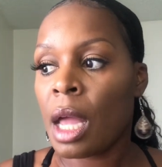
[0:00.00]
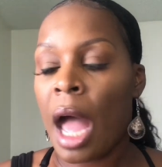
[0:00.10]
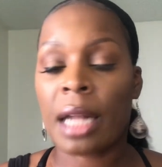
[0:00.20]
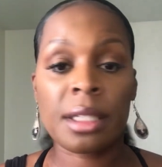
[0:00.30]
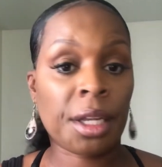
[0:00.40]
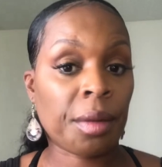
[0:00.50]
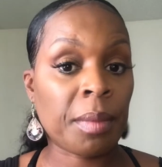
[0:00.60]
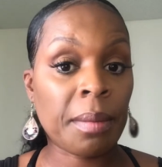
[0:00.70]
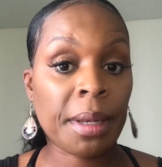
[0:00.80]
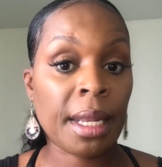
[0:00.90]
I took some
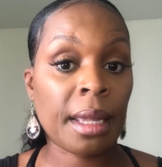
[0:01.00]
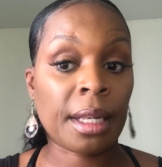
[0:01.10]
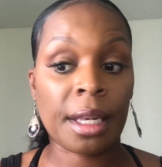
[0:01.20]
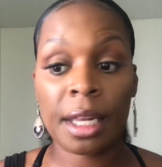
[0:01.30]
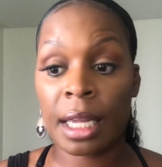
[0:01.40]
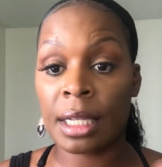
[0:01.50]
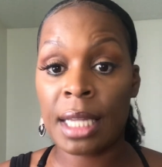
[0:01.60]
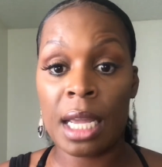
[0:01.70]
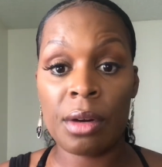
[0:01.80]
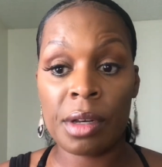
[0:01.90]
lipstick
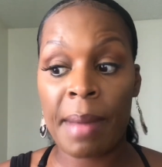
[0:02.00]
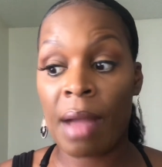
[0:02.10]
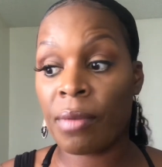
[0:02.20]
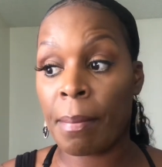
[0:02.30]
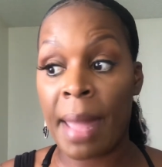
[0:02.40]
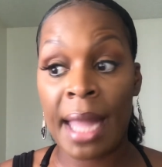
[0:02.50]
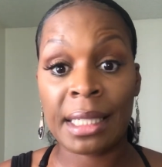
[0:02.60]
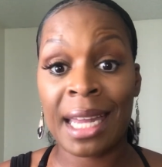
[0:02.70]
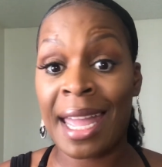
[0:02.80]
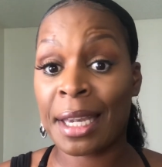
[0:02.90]
containers back from MAC that
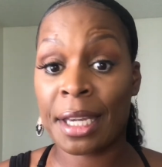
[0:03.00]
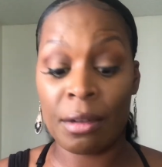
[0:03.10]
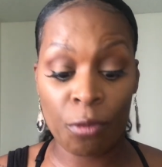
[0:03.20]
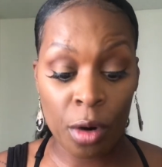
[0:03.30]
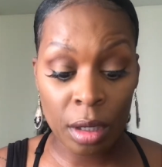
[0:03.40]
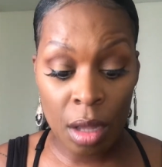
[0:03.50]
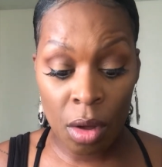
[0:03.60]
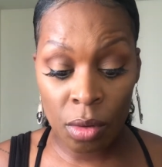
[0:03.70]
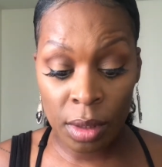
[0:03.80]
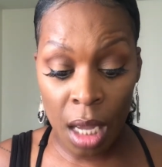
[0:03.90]
I had sitting for a
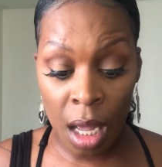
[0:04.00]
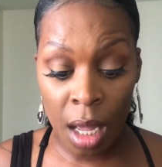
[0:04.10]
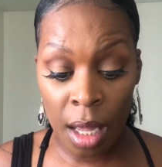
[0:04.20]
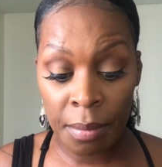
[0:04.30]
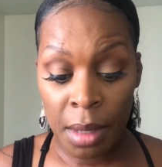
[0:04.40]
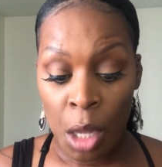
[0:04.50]
long time.